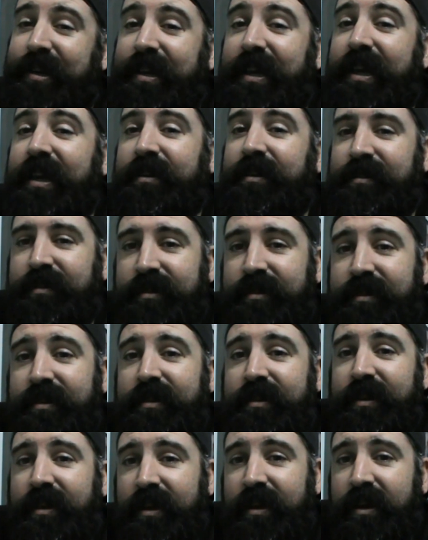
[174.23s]
did,
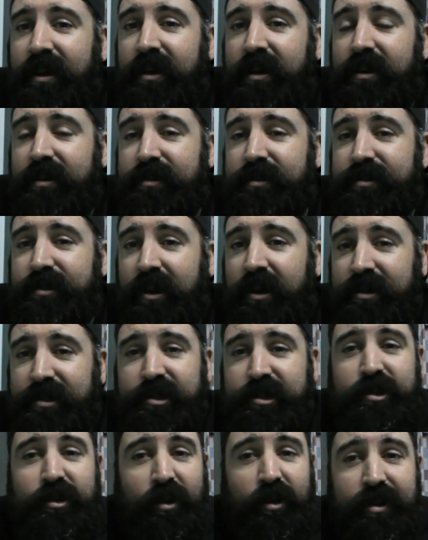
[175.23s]
because I
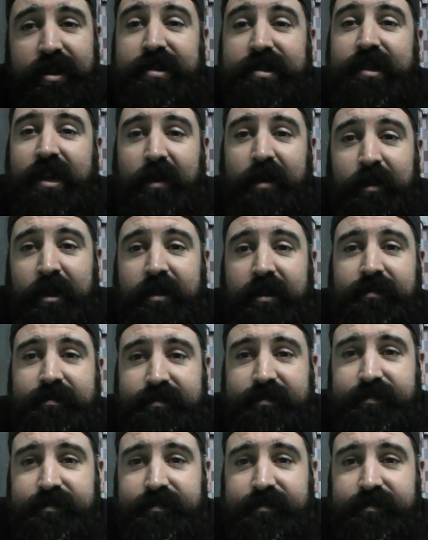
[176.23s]
saw this coming.